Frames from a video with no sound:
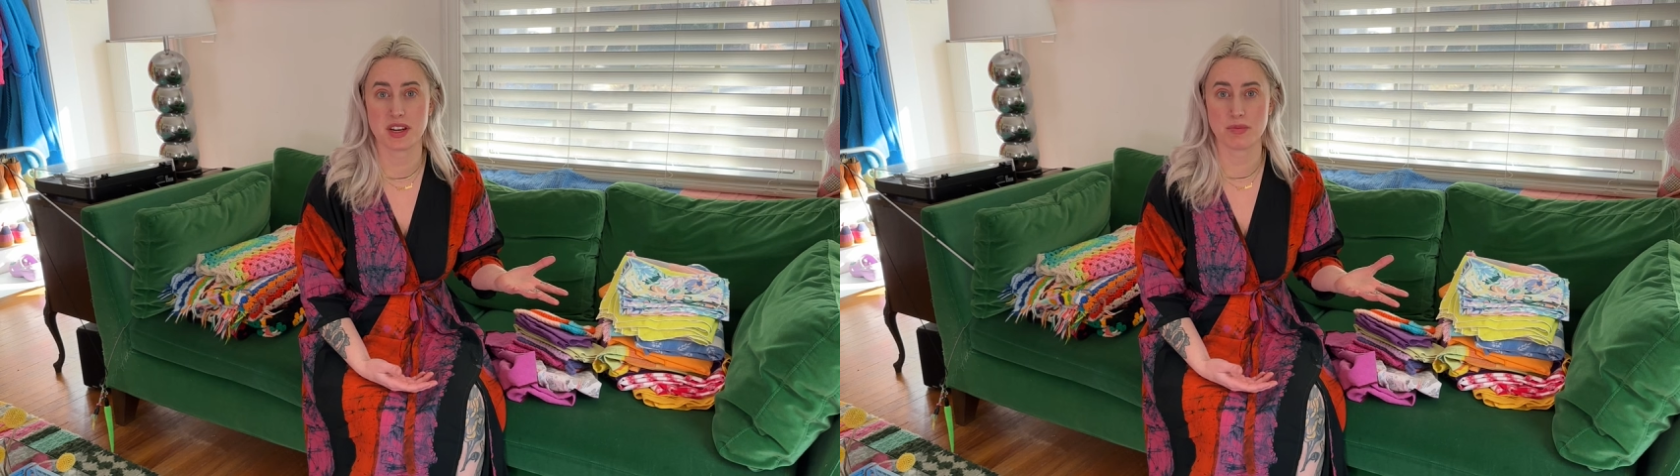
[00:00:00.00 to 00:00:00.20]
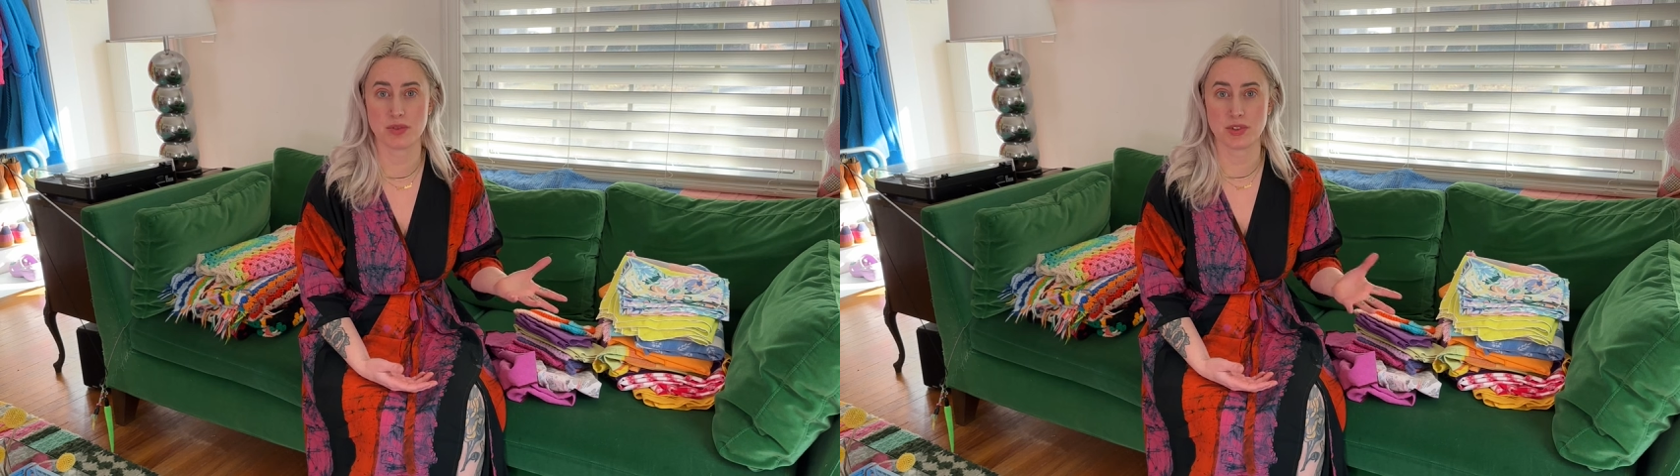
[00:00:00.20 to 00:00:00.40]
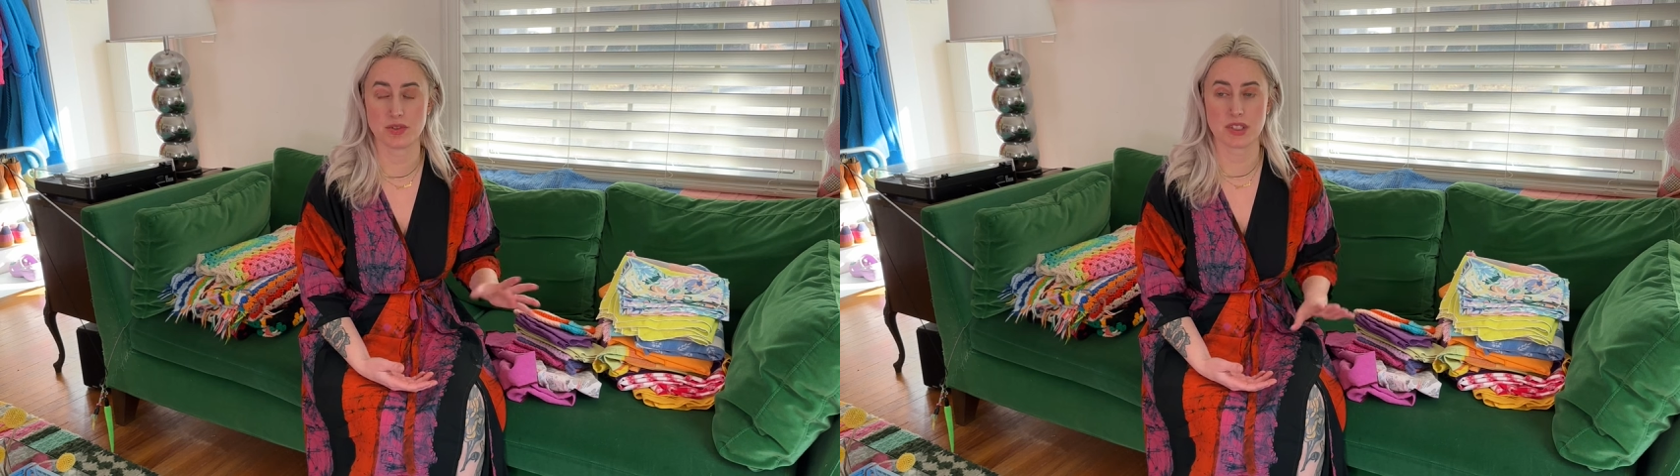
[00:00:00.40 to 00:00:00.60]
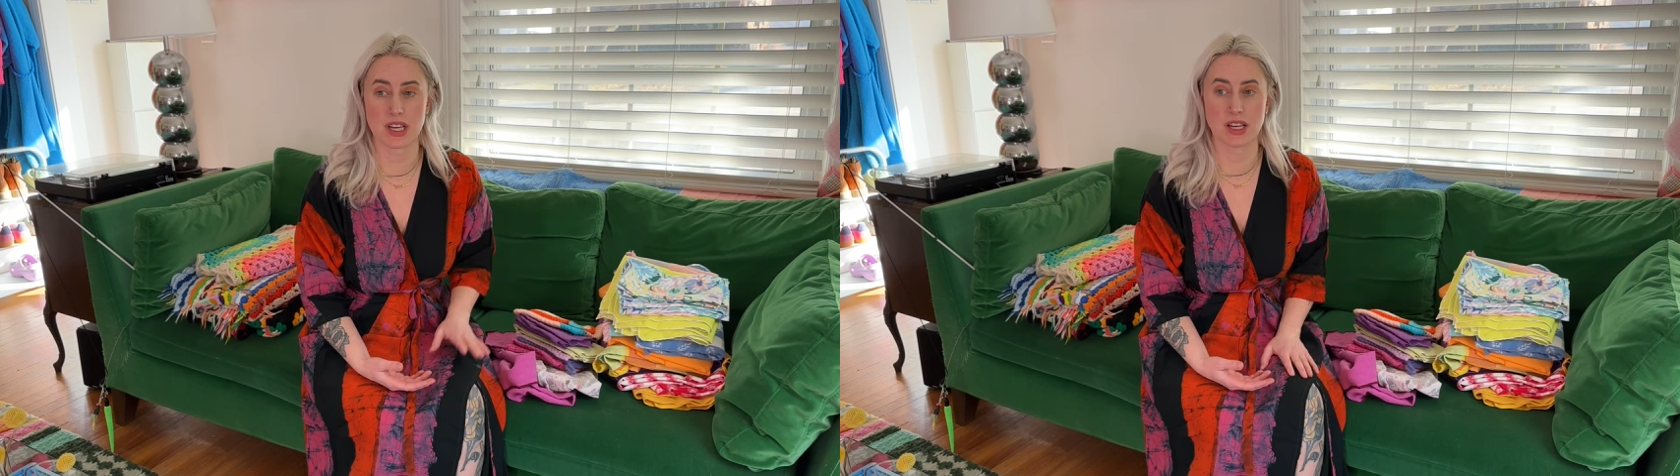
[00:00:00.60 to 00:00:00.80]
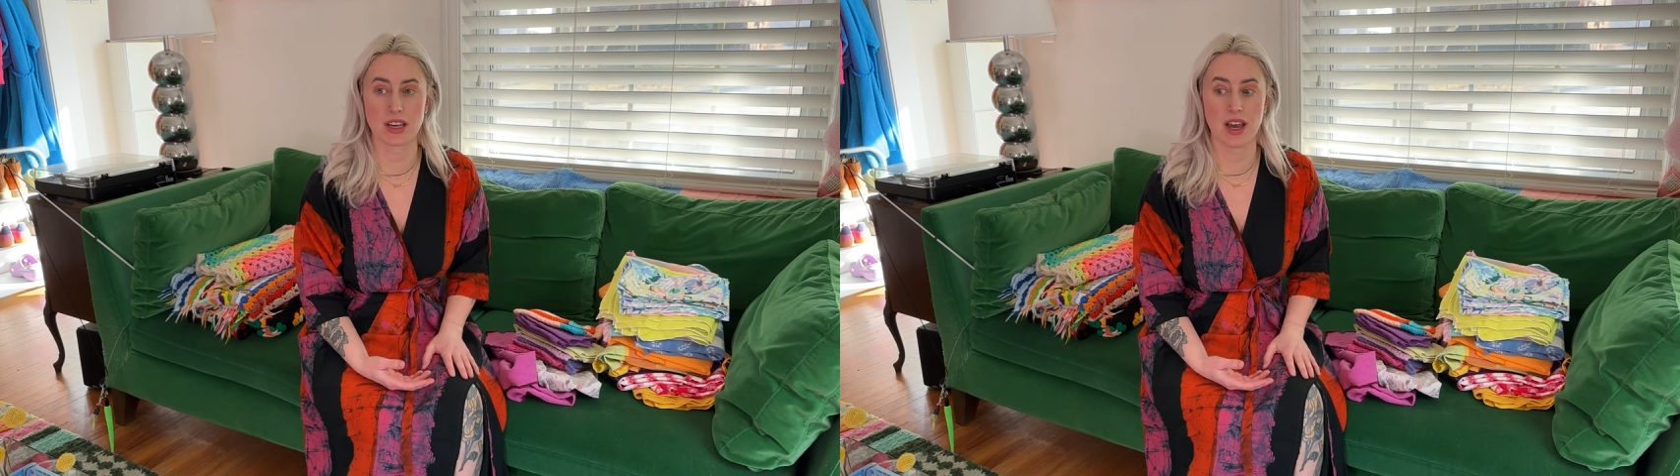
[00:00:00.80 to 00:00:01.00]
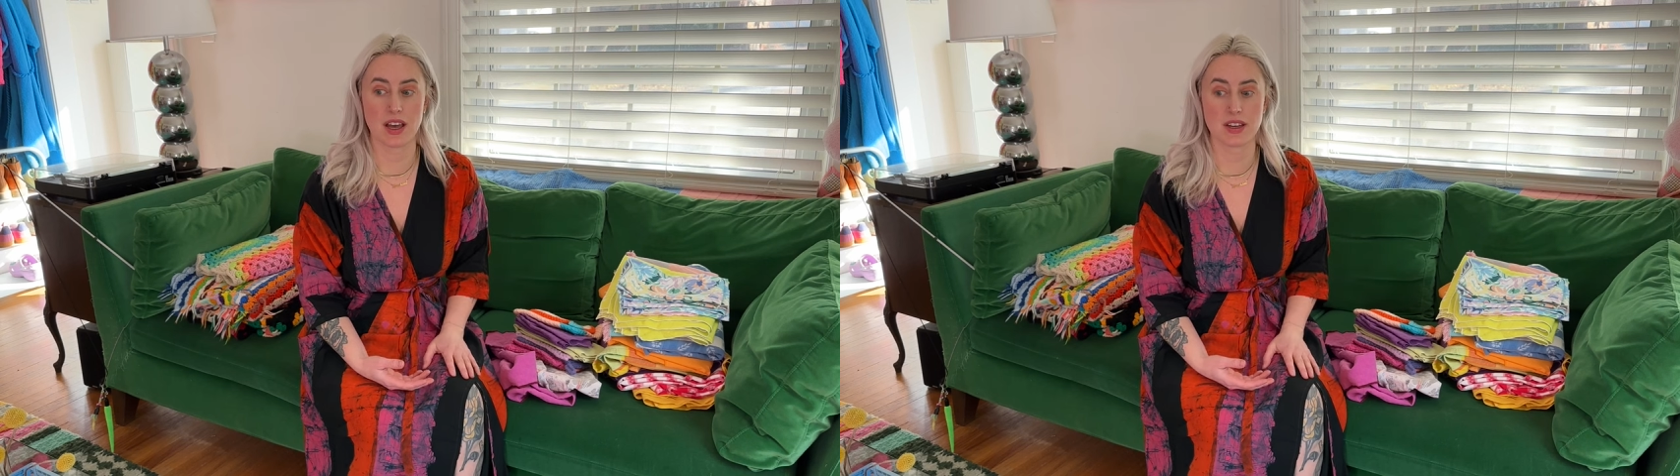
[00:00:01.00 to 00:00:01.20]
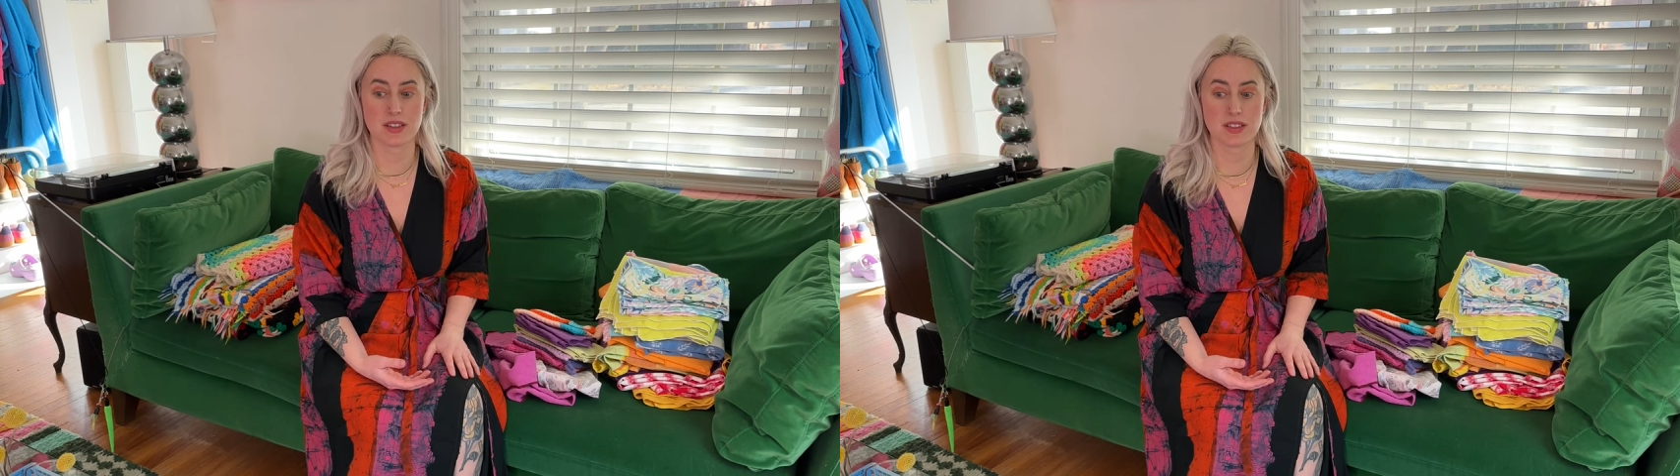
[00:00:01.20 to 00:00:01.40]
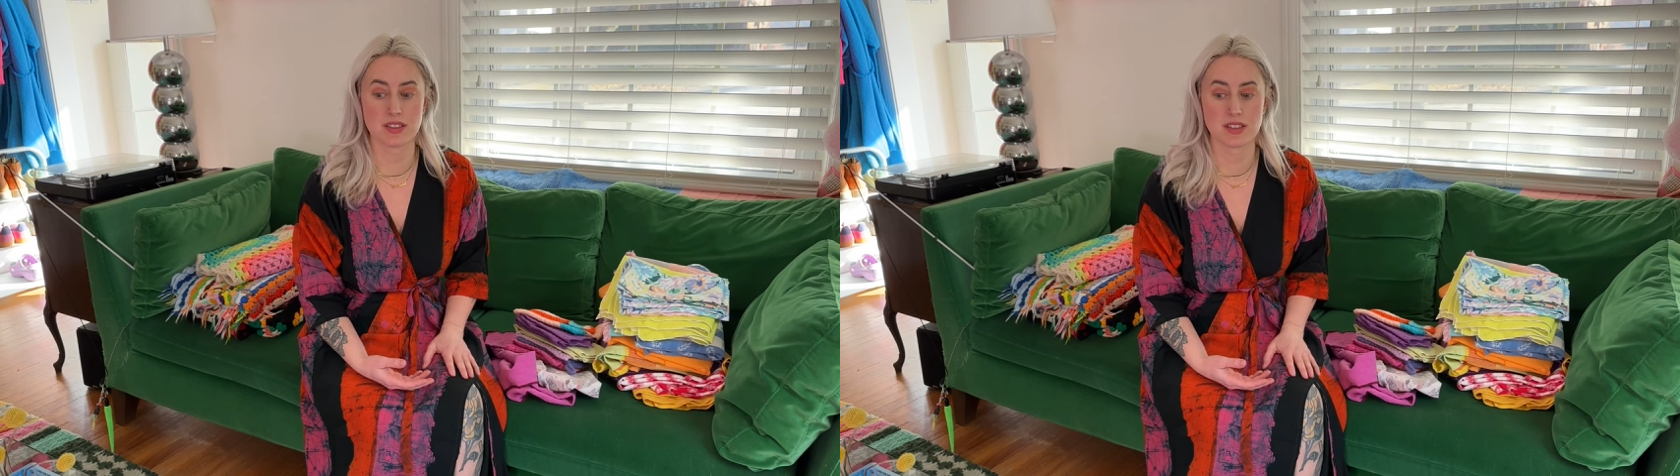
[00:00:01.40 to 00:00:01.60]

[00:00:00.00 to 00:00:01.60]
I'm producing and